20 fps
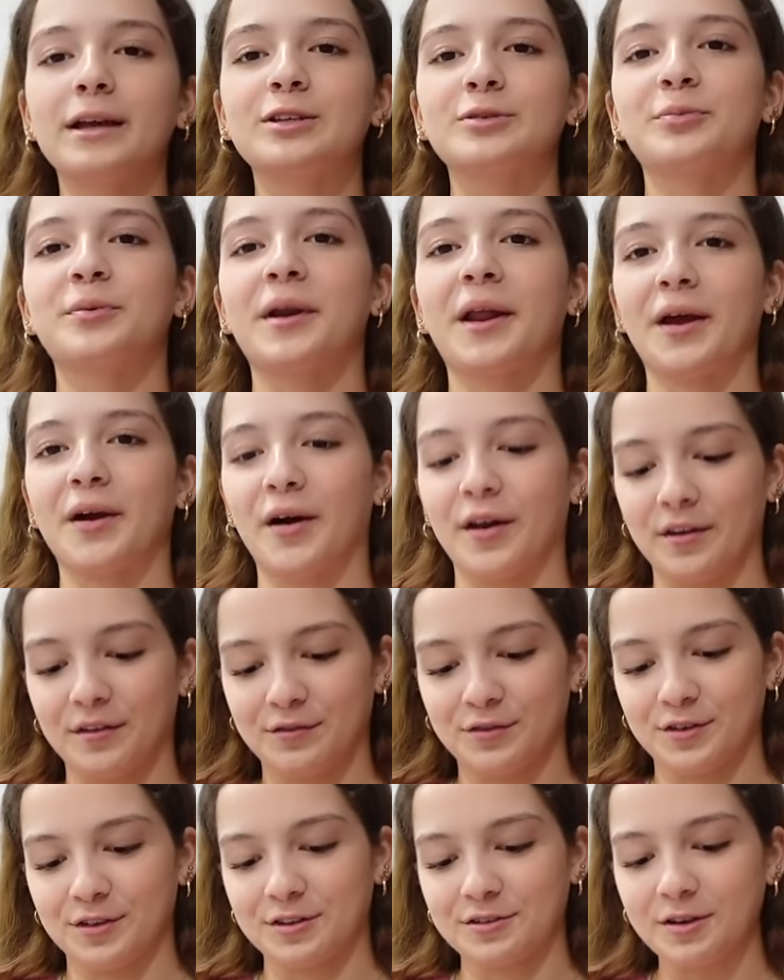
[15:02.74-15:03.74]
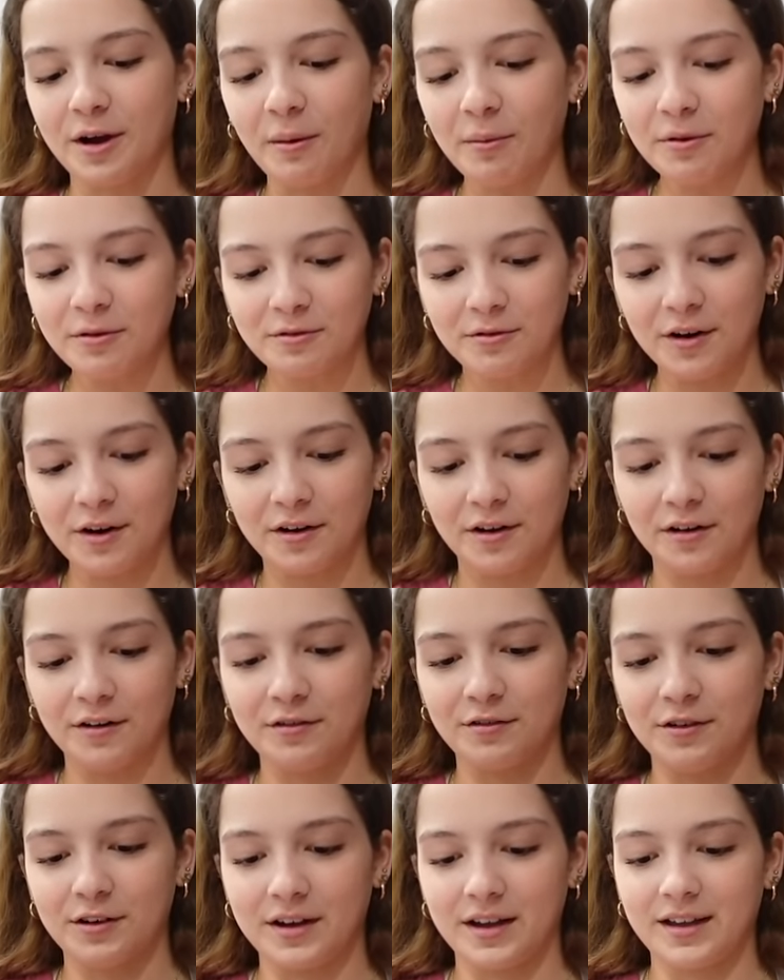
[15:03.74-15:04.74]
is what I got it for. The top is what I got it
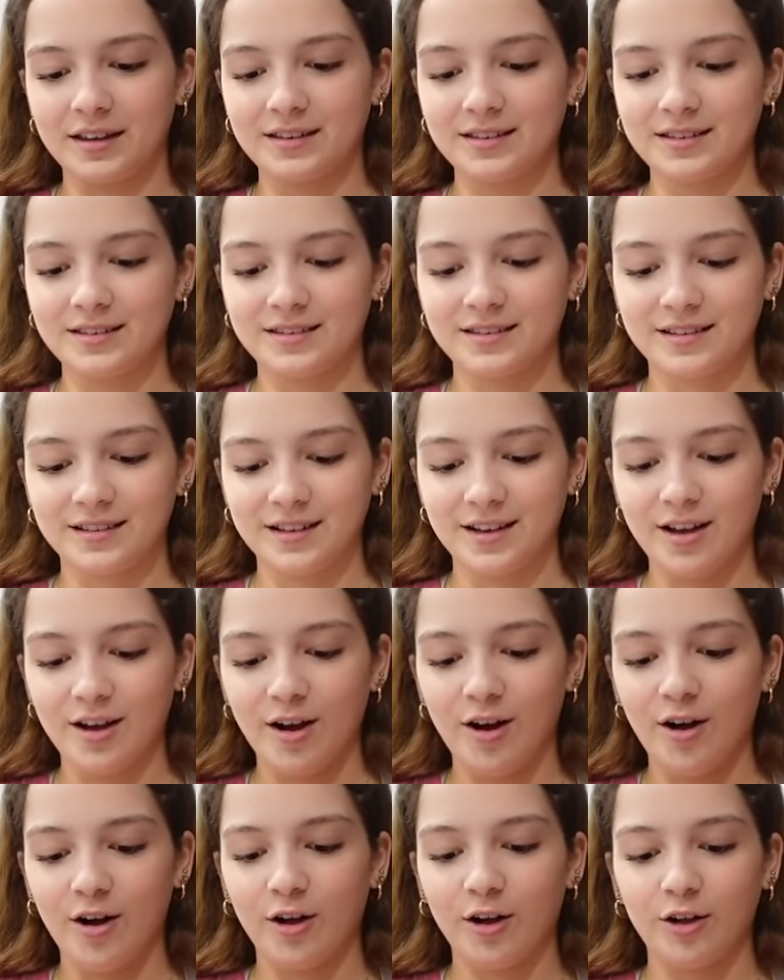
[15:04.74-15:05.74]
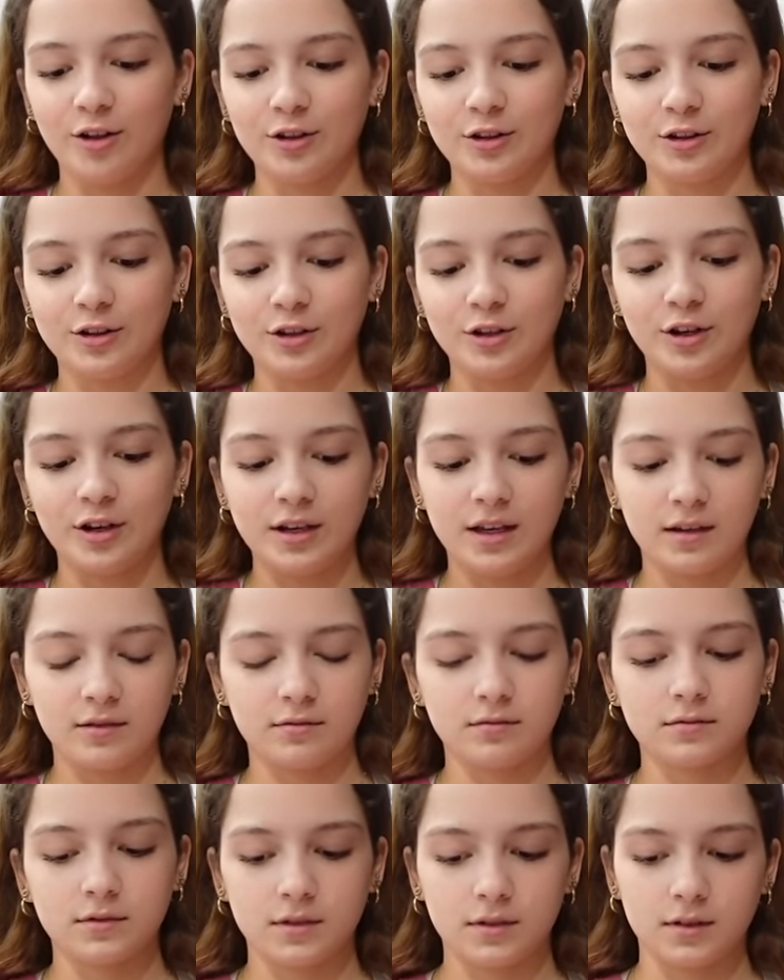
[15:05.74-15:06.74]
for, guys. Look,
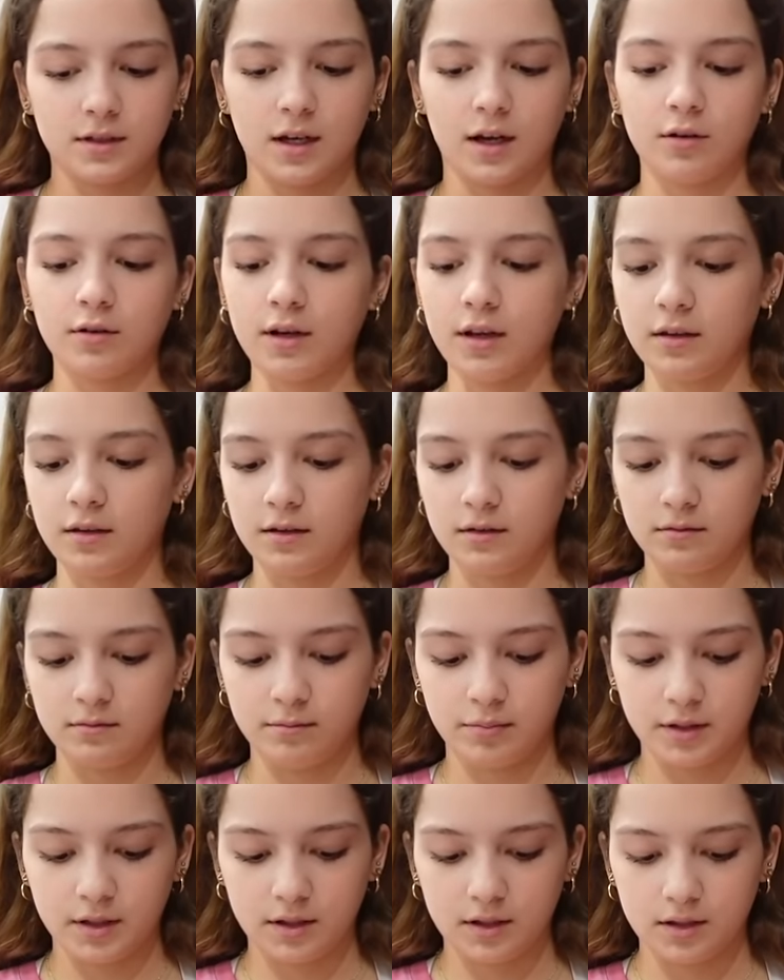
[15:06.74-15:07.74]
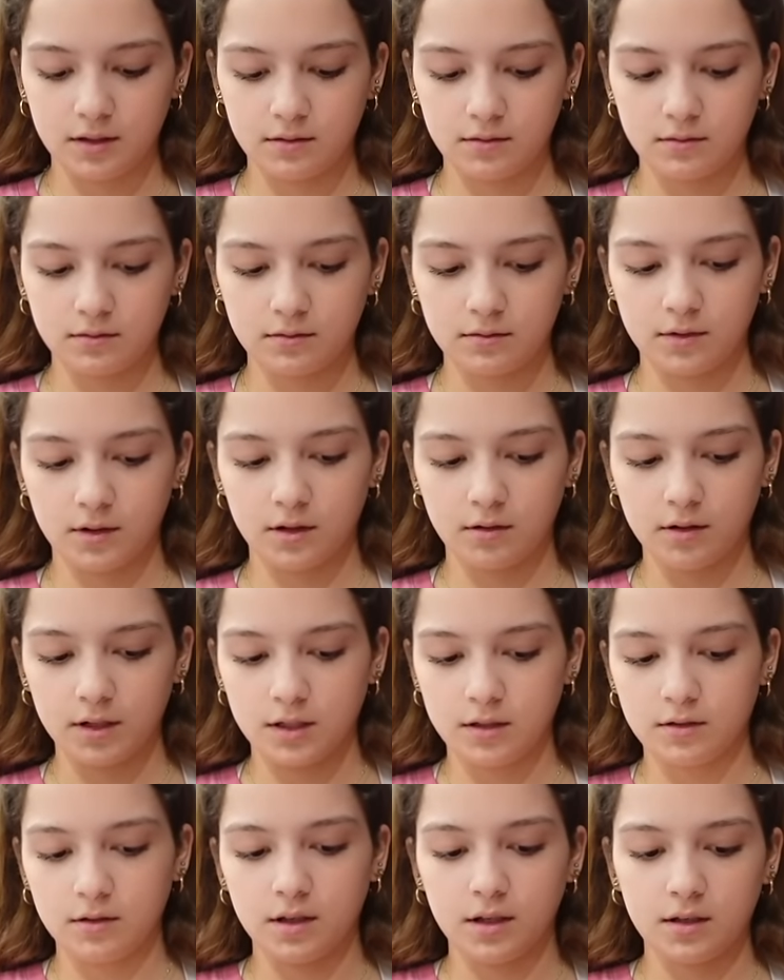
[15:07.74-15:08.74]
how do I put, how do I
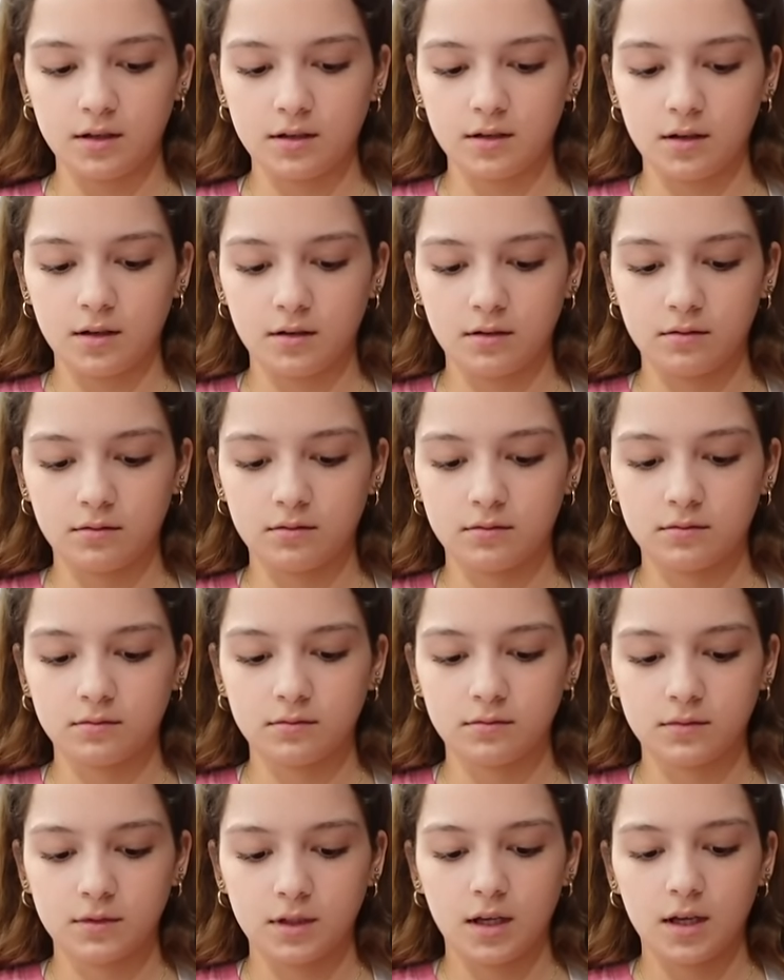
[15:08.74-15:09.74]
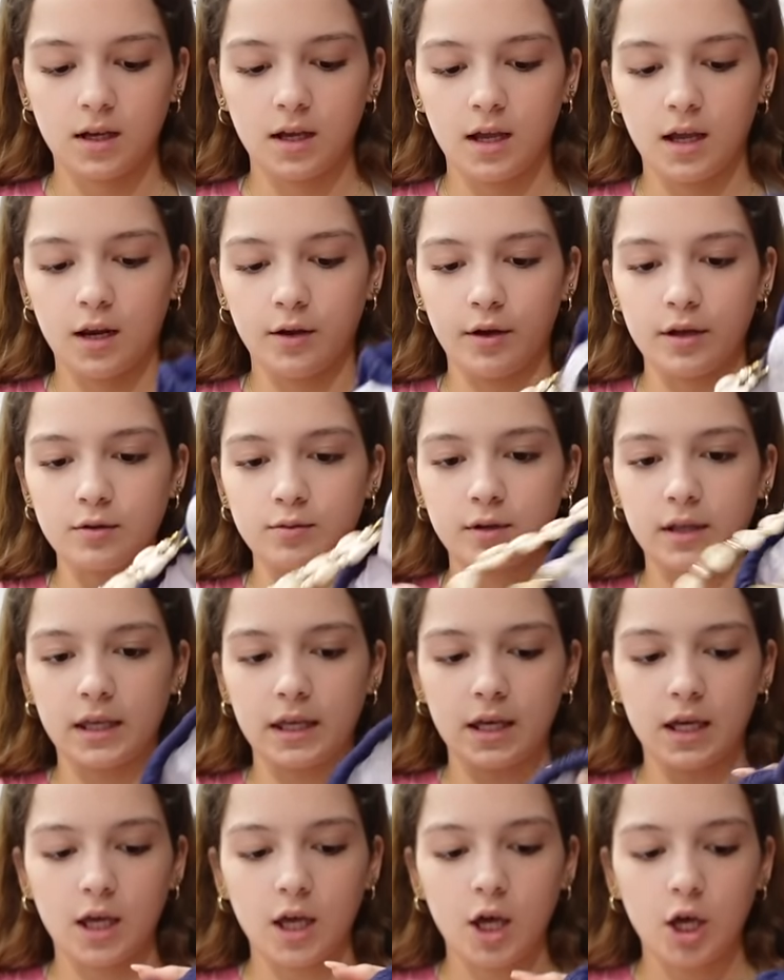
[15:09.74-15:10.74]
do this? Oh. Anyways, well,
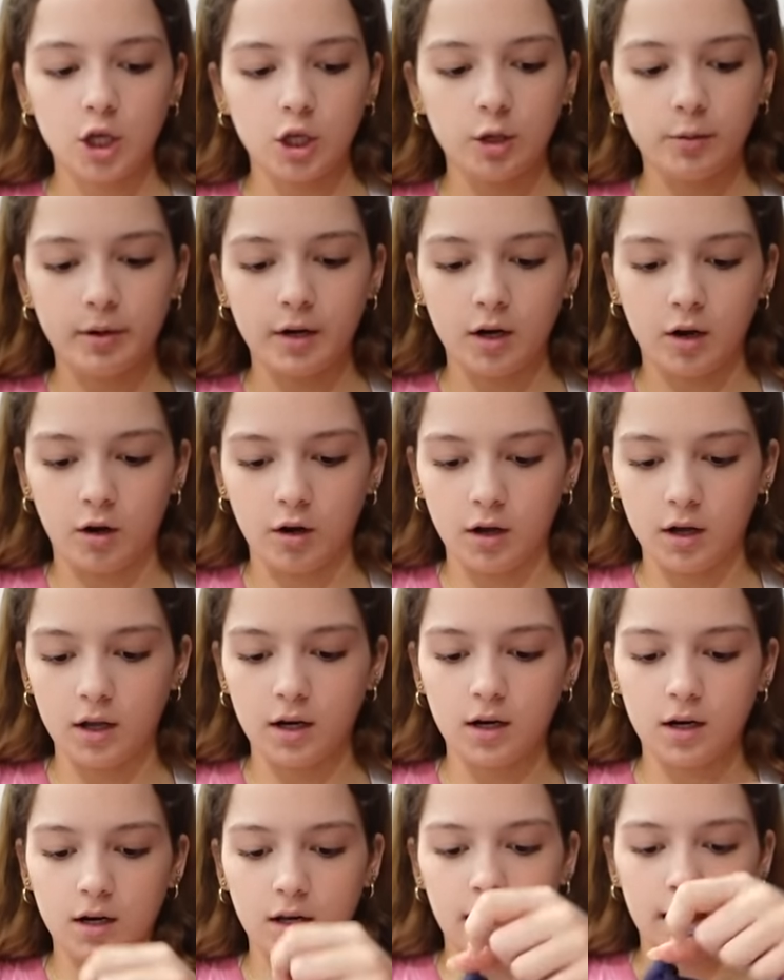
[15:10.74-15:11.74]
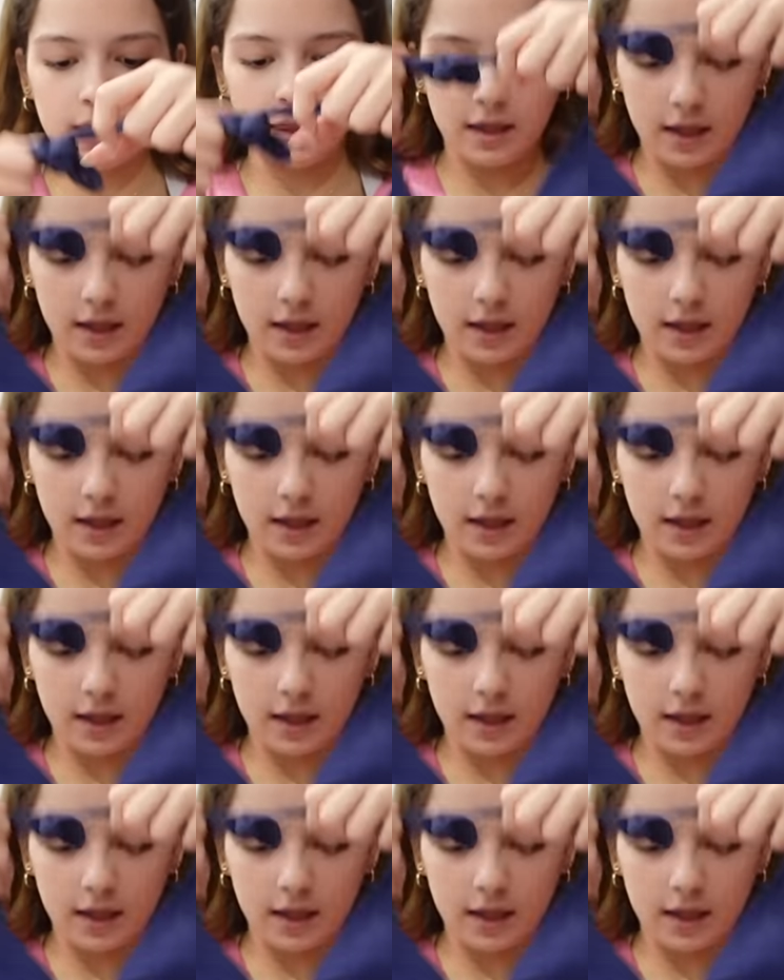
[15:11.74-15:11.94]
like, you put it on like